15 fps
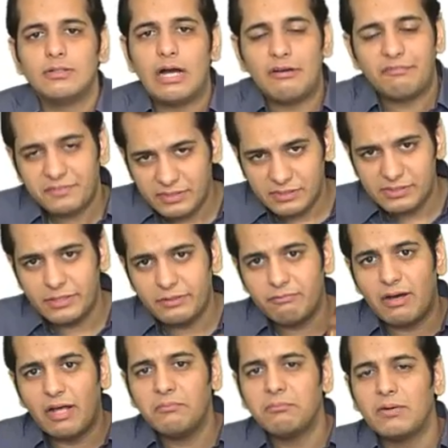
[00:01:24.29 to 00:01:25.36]
after say
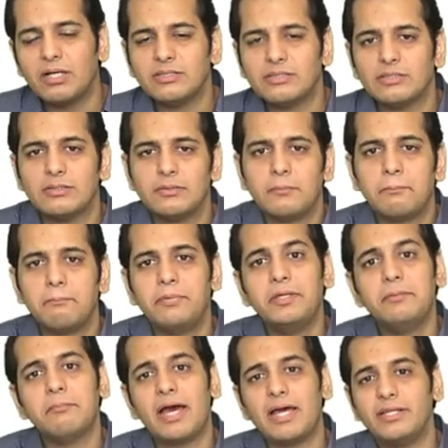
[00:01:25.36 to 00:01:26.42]
1 month,
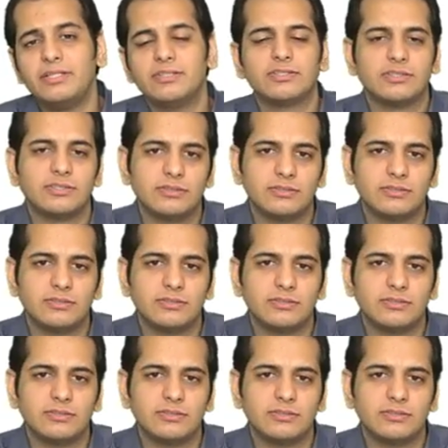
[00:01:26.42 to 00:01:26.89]
B marries,